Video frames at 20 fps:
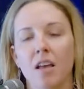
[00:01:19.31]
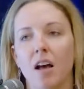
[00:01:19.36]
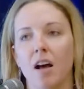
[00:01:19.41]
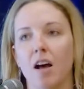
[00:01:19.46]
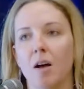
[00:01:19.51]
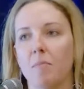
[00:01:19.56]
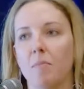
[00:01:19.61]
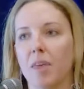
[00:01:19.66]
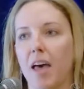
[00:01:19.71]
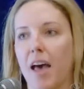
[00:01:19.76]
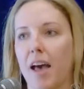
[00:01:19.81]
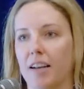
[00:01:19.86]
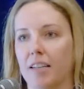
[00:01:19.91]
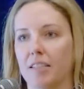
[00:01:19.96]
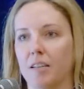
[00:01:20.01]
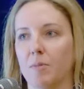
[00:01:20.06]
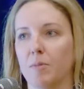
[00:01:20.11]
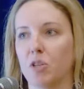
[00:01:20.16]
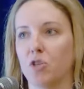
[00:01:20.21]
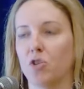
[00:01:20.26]
the
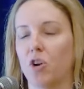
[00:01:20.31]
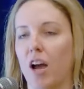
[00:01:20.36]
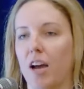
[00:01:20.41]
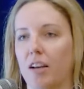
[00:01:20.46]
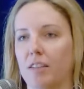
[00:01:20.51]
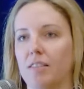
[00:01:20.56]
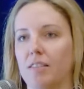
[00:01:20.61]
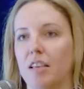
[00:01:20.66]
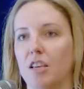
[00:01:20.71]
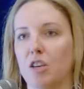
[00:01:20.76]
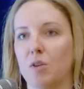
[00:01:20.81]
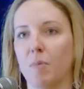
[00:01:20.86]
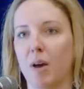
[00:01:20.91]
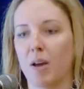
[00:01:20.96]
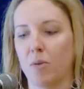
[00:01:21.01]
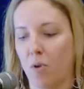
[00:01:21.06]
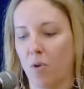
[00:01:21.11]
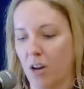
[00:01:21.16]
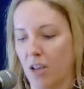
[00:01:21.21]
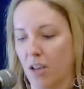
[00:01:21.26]
academic tracks that you
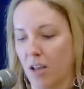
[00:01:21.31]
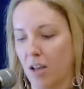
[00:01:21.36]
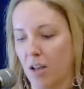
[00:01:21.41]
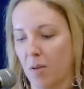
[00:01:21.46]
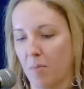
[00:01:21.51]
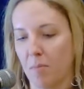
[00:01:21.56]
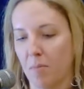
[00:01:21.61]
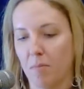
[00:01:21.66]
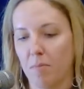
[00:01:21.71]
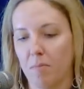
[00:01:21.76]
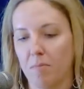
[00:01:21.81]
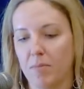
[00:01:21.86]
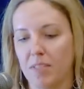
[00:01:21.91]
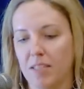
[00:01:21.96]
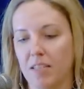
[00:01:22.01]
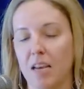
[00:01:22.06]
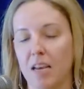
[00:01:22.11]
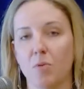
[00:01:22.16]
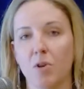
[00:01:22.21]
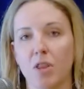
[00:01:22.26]
might want to
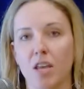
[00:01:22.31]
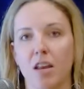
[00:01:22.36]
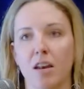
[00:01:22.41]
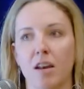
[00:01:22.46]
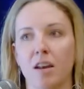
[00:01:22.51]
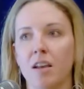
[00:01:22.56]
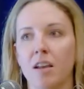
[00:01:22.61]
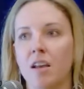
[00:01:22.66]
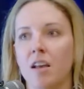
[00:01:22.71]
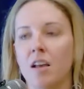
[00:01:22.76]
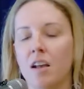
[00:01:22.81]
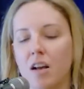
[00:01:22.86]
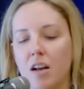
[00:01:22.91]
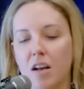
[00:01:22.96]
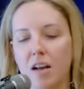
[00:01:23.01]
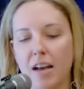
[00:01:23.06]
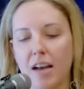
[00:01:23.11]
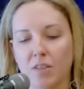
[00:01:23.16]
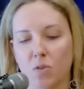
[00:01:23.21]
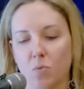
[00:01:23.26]
stay within
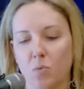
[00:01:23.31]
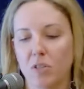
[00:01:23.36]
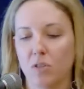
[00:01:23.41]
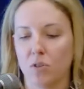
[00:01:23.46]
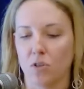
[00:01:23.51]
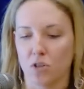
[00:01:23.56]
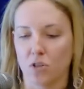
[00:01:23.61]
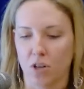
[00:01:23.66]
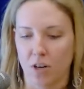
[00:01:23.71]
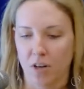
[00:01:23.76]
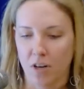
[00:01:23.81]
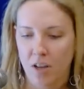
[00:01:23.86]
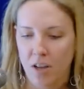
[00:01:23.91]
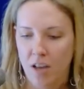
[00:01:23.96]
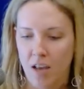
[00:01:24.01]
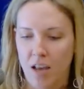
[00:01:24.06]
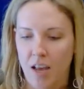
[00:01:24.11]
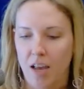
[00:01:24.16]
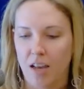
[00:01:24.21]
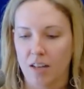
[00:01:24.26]
as a researcher.
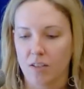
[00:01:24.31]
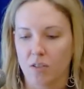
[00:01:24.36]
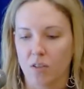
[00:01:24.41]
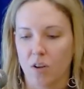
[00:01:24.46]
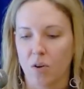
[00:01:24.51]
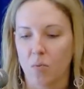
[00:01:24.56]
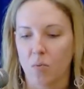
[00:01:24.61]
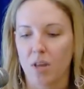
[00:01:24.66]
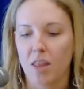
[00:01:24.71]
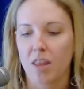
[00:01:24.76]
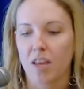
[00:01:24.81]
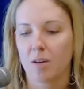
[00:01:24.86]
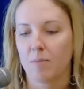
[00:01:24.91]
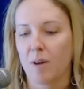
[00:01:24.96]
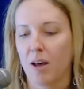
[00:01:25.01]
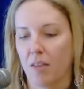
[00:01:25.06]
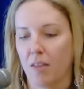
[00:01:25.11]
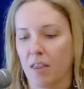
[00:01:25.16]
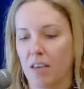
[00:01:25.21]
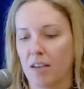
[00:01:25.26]
And so we think
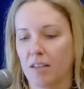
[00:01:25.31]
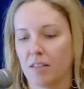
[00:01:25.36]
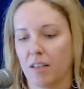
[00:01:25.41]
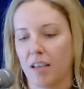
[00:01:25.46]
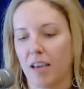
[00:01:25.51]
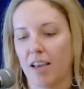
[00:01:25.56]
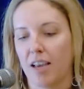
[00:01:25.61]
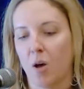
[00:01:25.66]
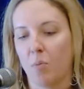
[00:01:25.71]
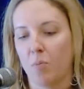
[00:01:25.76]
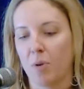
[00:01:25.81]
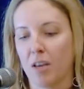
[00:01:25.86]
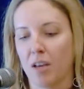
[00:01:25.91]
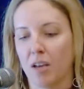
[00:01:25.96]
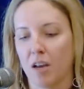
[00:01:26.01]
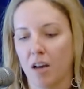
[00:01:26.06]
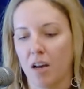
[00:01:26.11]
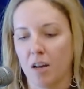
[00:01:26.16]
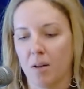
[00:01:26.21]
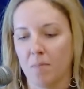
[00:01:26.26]
about things like
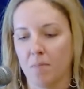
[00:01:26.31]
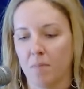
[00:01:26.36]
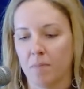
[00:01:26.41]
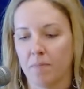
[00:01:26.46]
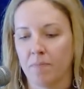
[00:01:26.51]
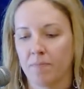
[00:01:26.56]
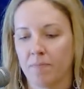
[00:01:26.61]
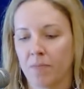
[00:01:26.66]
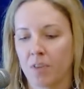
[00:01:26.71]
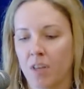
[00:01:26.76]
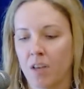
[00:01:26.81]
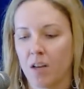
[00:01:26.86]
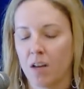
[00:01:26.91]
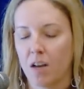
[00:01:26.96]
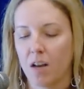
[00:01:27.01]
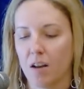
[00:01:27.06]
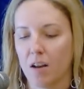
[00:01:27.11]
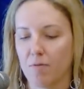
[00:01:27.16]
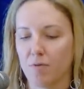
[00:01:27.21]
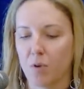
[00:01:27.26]
helping
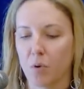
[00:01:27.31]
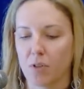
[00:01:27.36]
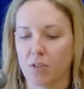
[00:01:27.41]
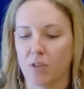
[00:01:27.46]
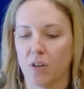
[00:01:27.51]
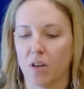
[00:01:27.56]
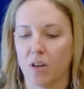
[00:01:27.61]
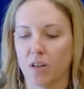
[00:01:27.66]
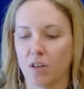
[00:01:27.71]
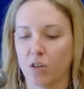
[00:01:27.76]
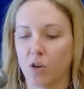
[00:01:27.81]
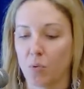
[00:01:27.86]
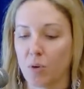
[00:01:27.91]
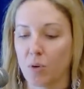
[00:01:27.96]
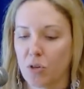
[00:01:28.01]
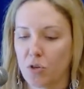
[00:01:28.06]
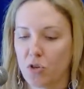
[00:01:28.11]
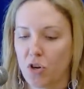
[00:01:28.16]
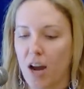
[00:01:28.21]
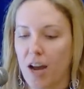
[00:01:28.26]
focus on
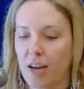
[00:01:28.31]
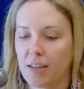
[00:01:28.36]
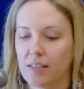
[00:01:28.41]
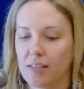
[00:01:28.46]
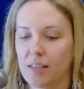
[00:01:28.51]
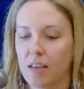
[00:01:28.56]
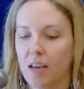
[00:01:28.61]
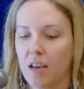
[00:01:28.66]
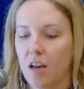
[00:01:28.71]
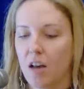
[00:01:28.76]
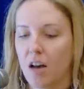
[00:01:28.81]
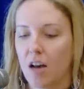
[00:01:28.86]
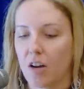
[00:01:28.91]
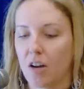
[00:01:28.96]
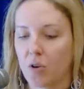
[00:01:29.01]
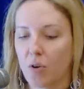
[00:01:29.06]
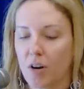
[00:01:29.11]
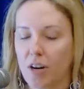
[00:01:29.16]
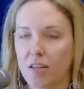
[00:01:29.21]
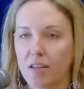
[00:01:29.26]
career tracks,
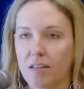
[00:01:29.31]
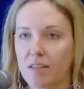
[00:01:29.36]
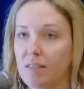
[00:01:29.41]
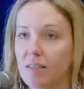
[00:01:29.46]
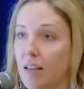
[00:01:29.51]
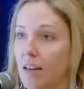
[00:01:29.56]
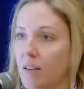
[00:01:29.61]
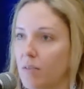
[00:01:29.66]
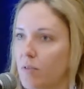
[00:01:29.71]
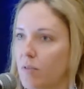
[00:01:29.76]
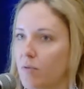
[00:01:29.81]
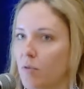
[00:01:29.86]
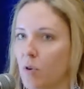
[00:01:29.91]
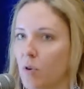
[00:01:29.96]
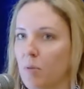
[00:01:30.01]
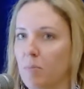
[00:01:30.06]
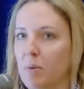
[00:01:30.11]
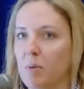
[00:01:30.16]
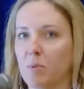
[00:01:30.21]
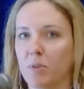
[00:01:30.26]
credit and incentives
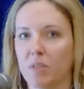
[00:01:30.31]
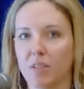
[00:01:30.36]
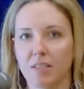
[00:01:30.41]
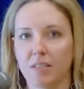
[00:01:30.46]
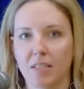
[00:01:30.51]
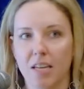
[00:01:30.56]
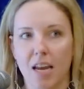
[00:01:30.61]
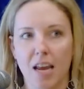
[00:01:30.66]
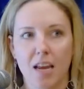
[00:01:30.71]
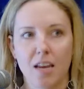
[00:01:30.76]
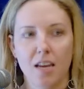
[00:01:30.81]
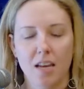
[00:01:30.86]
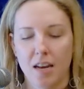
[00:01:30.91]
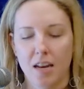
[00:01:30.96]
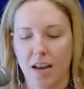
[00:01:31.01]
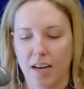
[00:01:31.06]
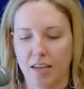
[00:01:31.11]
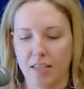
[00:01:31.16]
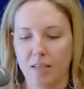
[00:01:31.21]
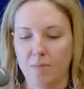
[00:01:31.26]
for people to stay in
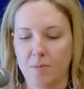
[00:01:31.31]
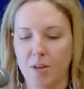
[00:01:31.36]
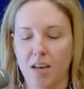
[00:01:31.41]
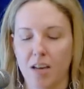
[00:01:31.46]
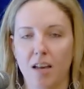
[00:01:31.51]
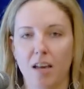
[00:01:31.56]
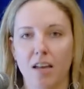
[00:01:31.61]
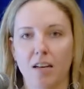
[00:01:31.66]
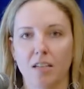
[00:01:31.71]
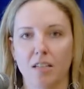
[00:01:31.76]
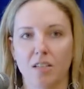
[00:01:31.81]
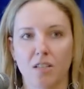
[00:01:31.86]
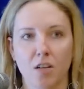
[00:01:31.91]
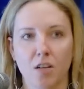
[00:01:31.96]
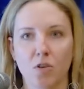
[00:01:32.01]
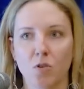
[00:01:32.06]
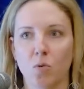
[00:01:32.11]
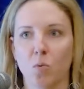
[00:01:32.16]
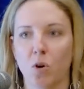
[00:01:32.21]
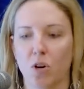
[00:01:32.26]
academia and
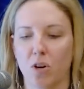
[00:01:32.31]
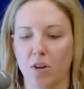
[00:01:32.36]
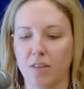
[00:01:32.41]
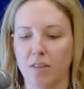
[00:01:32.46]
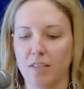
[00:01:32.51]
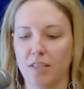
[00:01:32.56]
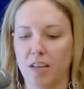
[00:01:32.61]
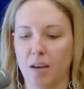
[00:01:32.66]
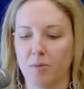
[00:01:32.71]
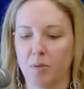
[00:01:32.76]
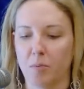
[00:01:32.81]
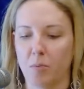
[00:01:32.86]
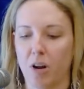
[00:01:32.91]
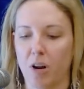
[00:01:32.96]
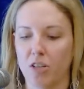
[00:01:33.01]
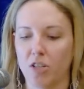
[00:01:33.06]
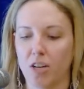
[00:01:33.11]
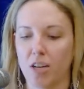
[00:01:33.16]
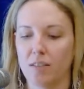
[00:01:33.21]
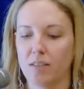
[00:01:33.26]
continue to work on these types of
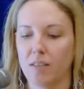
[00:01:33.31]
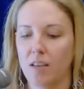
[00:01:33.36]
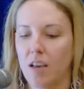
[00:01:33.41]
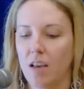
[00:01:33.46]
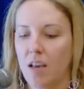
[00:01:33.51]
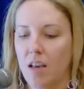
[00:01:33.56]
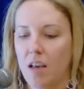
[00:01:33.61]
projects,